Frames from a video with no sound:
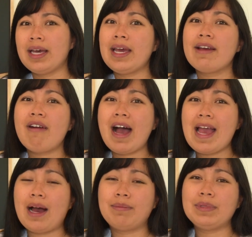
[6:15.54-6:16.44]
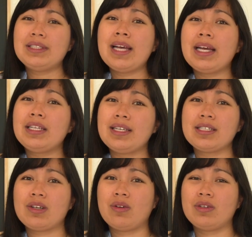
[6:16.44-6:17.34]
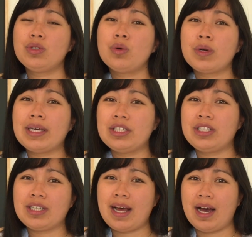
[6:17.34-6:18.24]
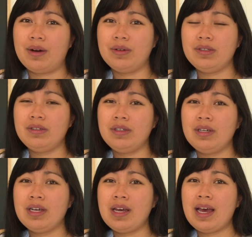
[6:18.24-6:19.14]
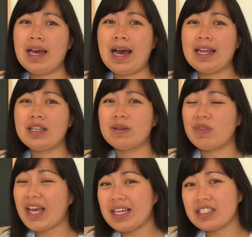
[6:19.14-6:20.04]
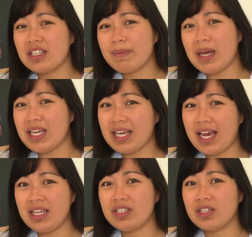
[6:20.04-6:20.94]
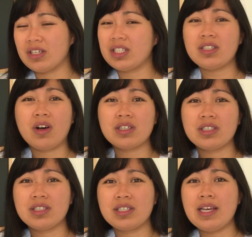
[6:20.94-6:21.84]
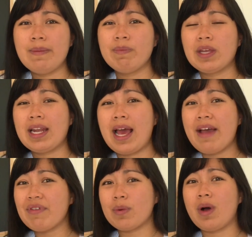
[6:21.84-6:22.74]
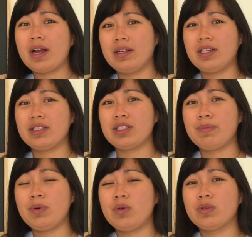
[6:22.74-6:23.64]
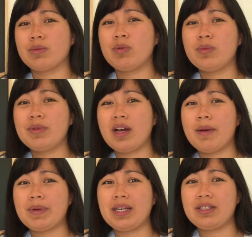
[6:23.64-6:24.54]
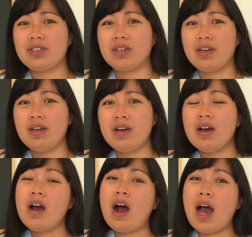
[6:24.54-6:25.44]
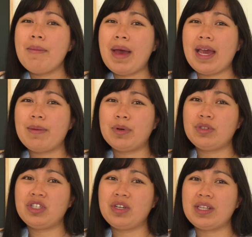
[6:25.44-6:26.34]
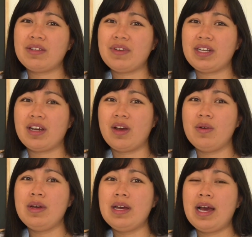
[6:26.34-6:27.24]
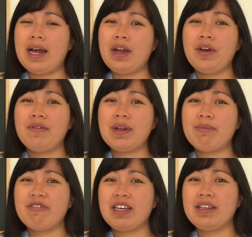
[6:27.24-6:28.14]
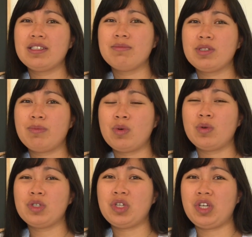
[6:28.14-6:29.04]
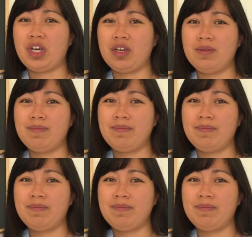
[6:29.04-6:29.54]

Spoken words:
here I am 10 years on talking to you now, and thanks to the medication, the doctors and everyone that supports pulmonary hypertension, I'm able to do this video and hopefully bring some support to you.